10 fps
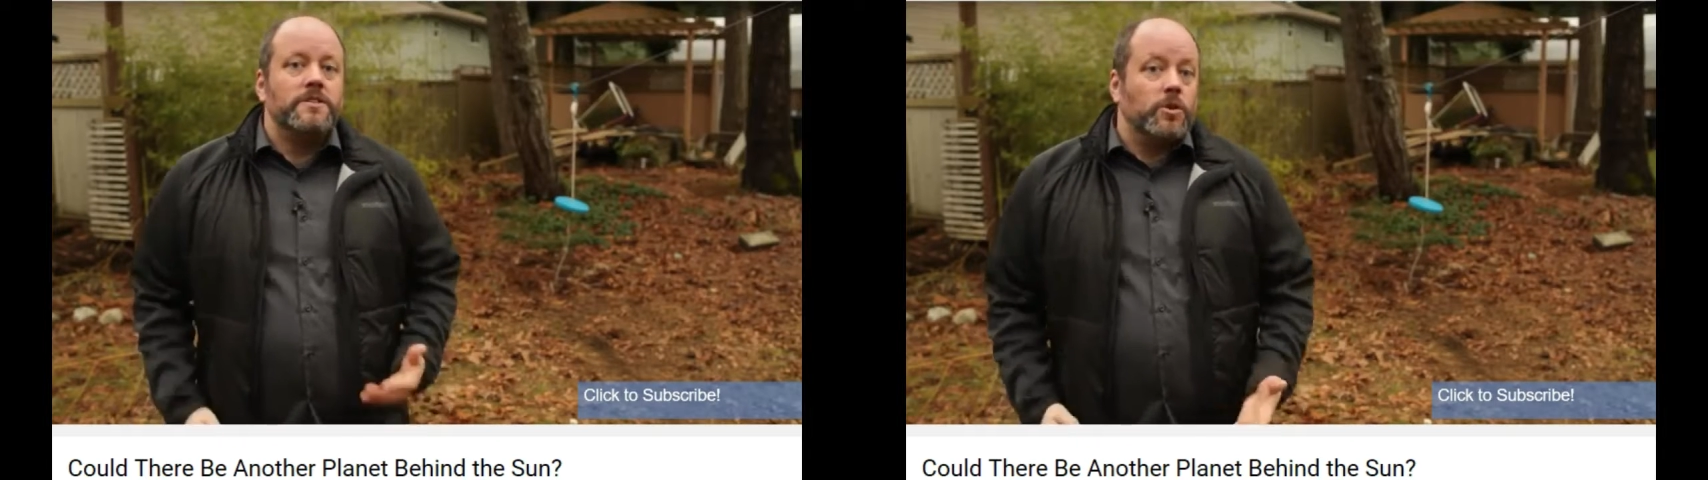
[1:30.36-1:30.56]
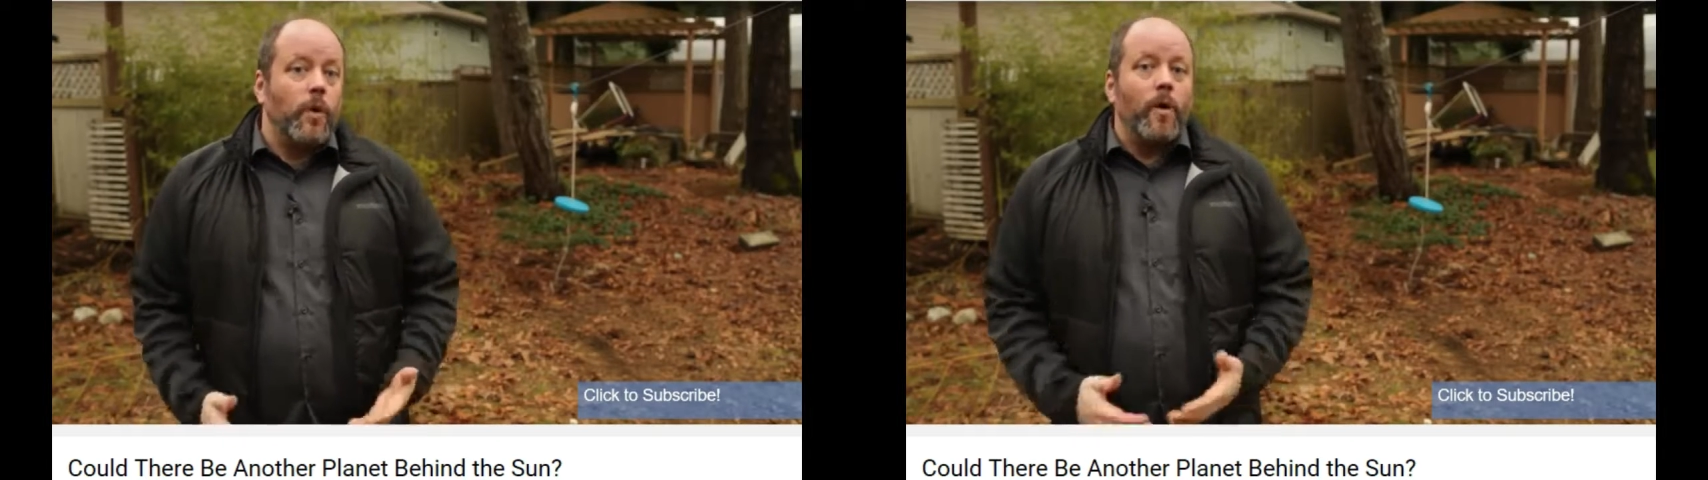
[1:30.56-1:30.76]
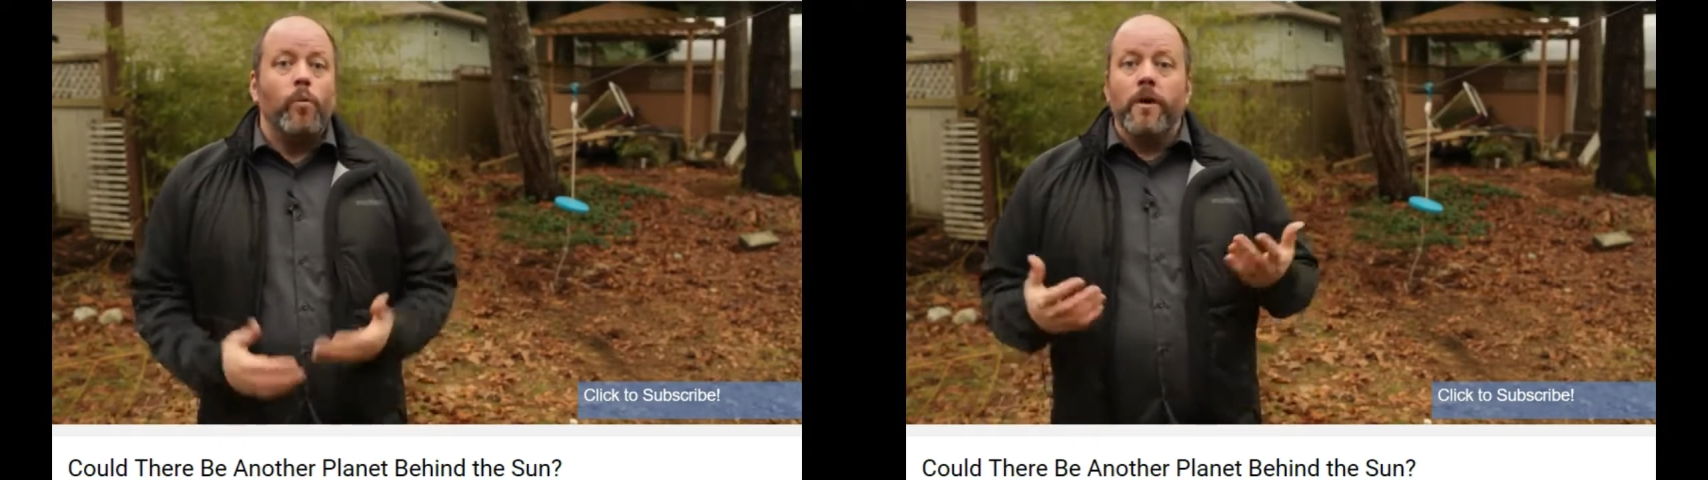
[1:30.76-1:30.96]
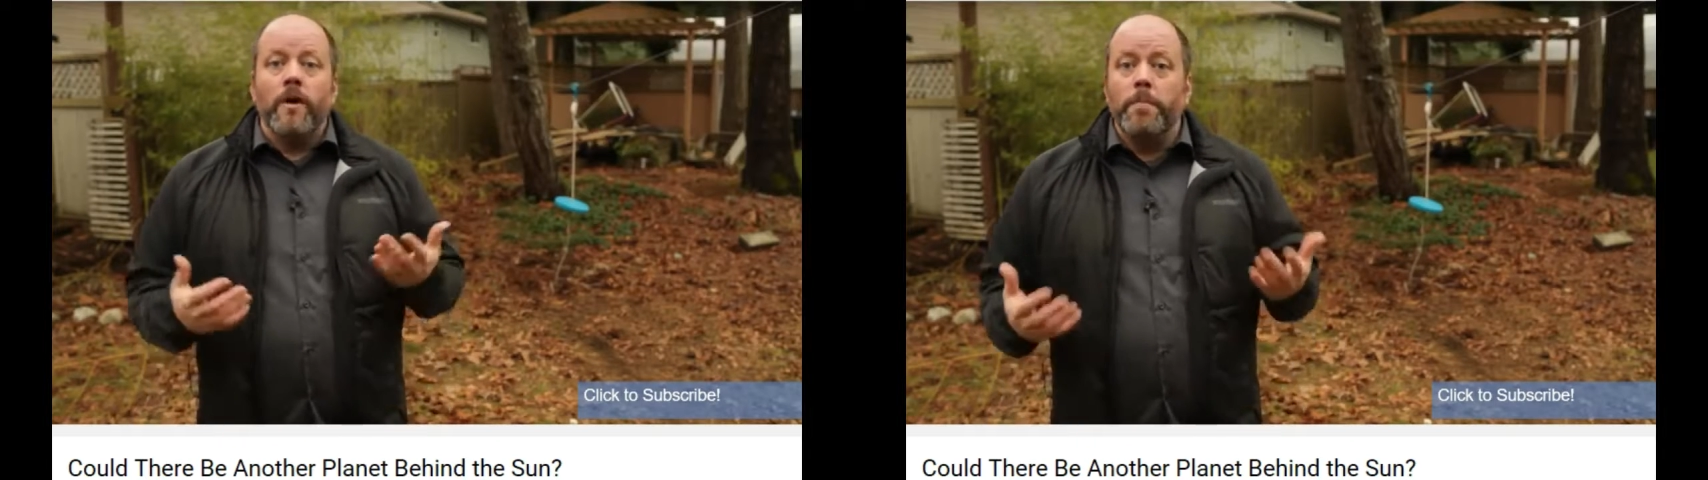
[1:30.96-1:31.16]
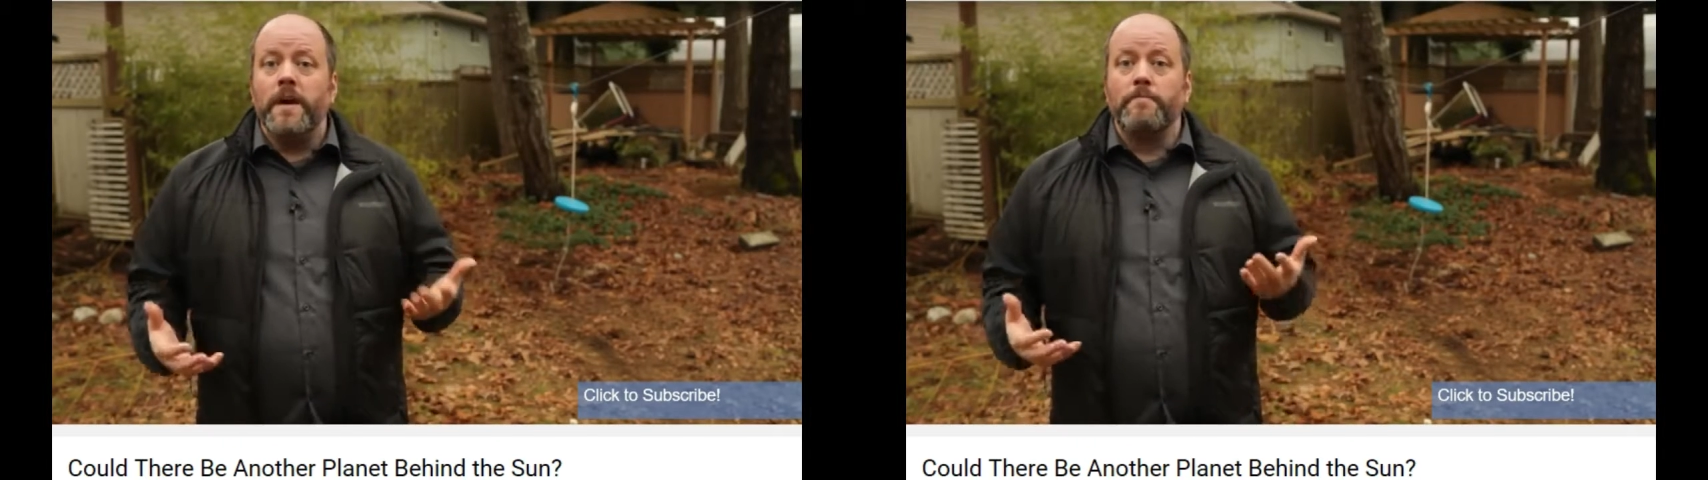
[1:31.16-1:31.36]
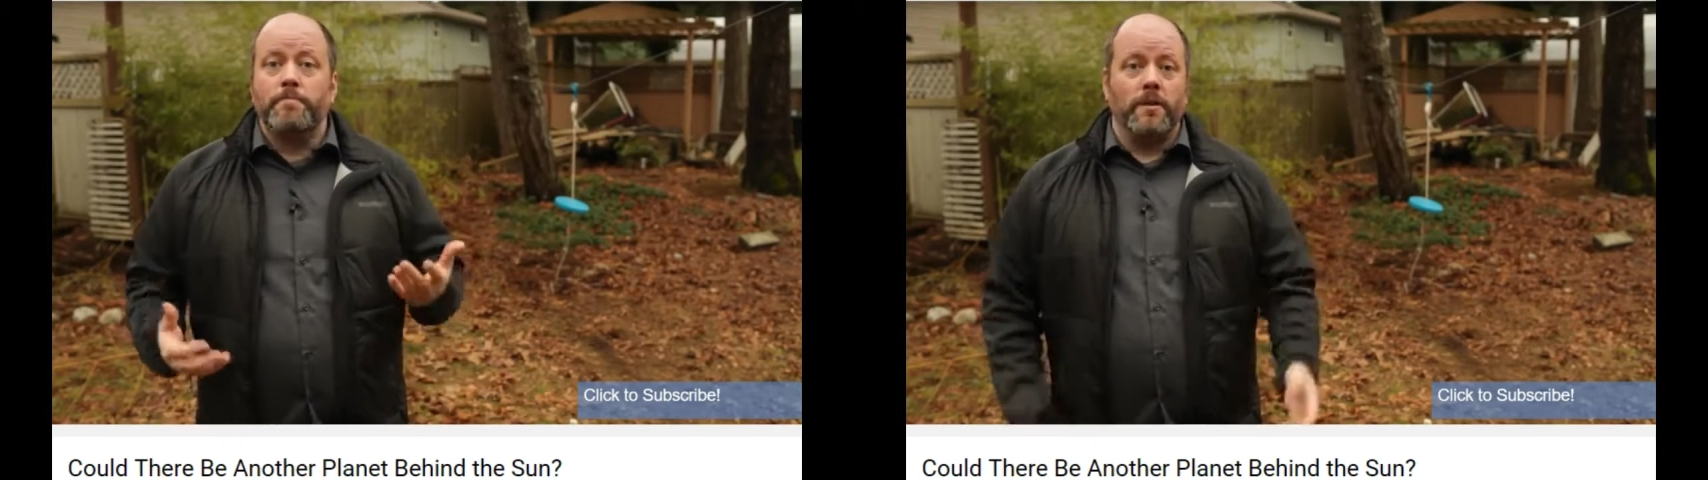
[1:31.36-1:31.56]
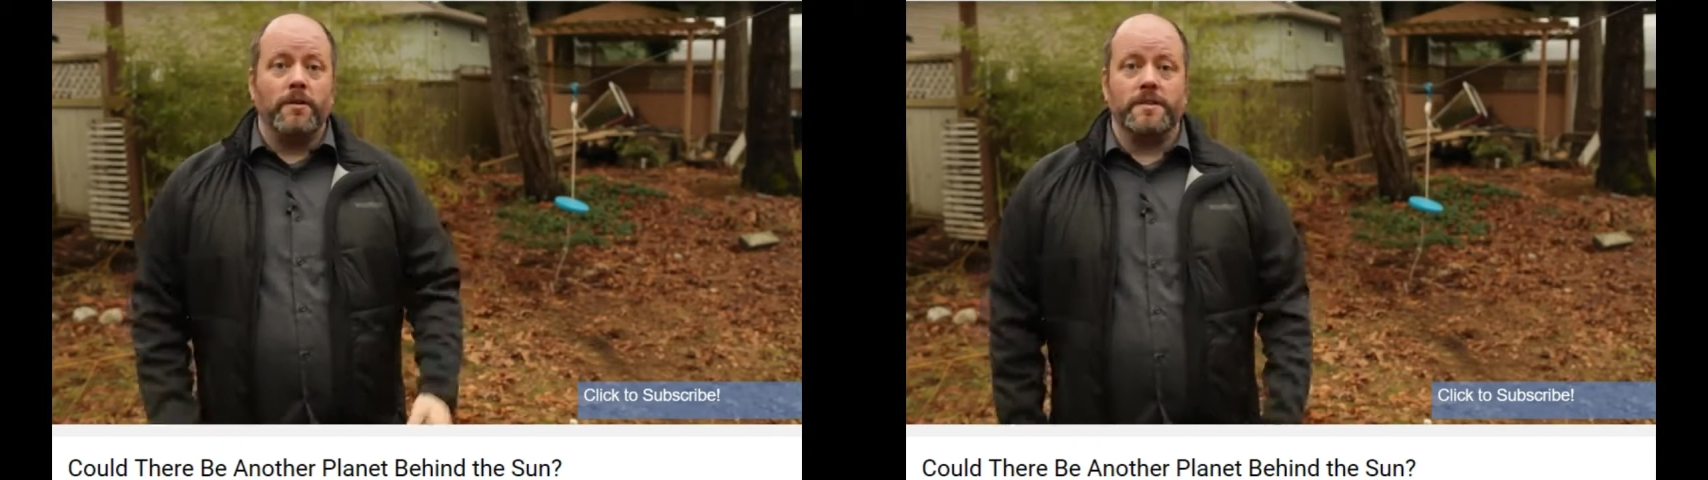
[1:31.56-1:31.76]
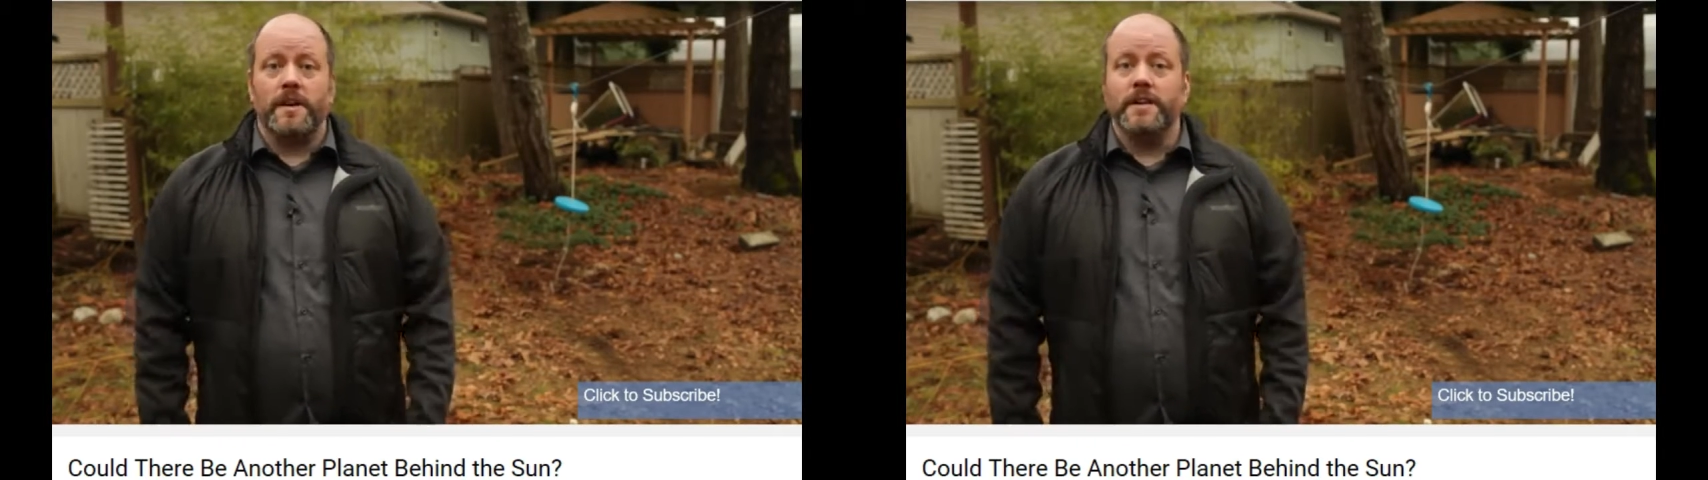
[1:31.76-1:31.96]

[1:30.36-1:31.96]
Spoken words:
So while we're being pulled